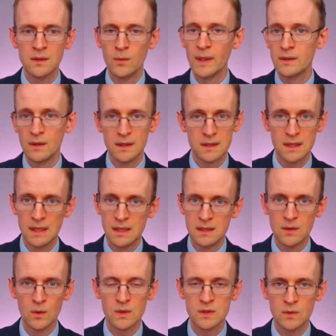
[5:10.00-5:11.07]
So whether it's
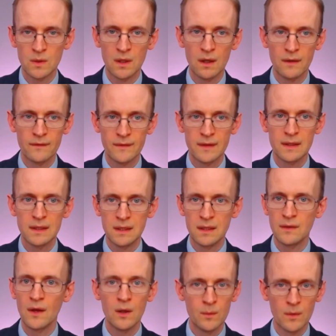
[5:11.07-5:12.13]
endorsed or not,
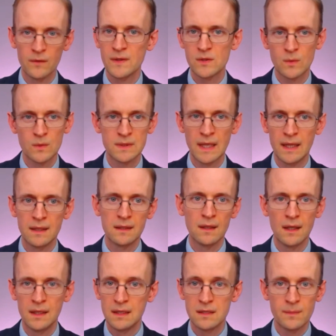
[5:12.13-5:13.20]
the Home Office will take
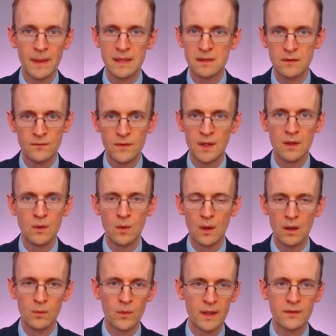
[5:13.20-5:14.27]
an independent
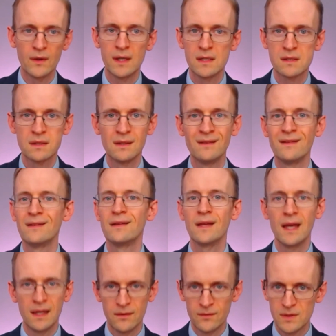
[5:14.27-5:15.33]
view on whether it's
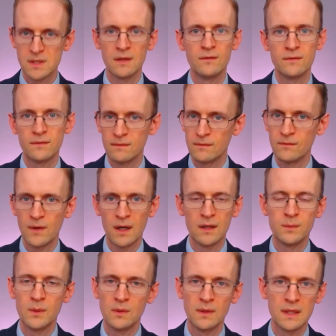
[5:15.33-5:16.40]
innovative,
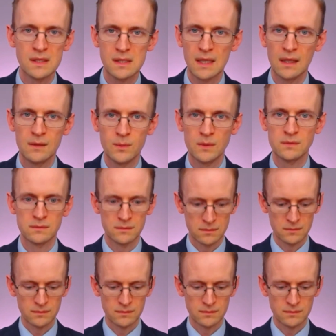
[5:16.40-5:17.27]
viable and scalable.